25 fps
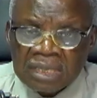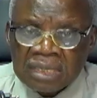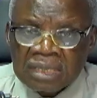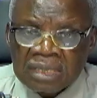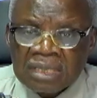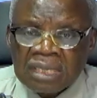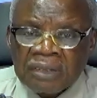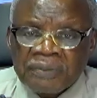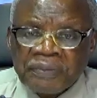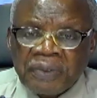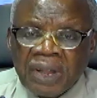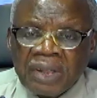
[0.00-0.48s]

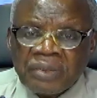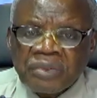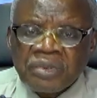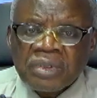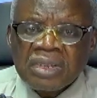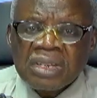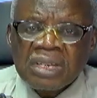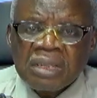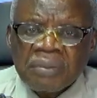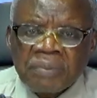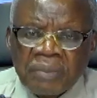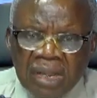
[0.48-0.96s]
Tifa
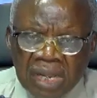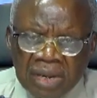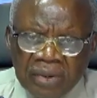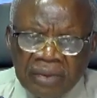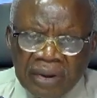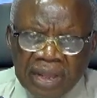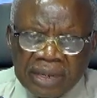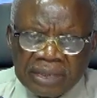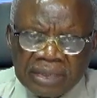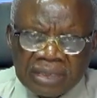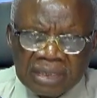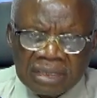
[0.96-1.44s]
genema
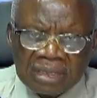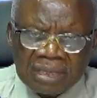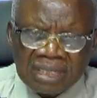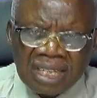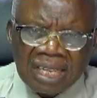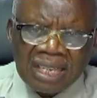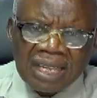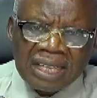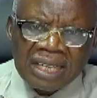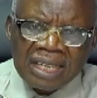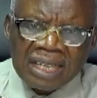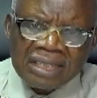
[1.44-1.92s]
erade,
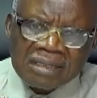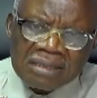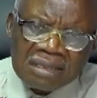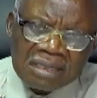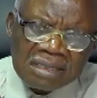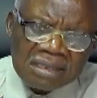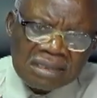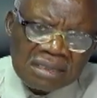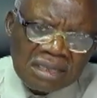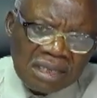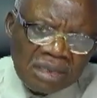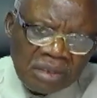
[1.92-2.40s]
like I can
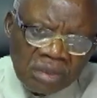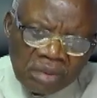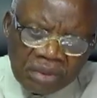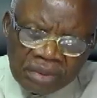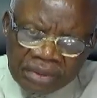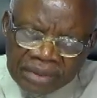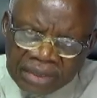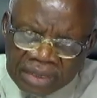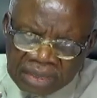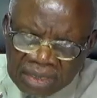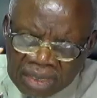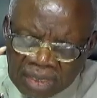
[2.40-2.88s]
say, Lord,
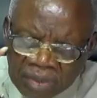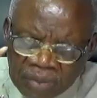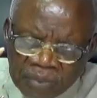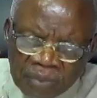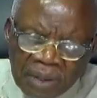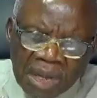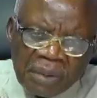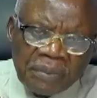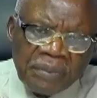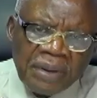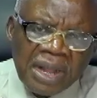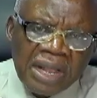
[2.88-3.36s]
renew my
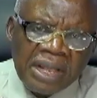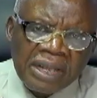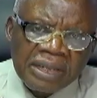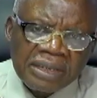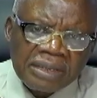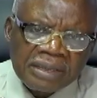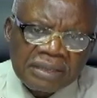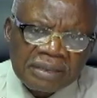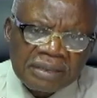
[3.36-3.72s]
mind.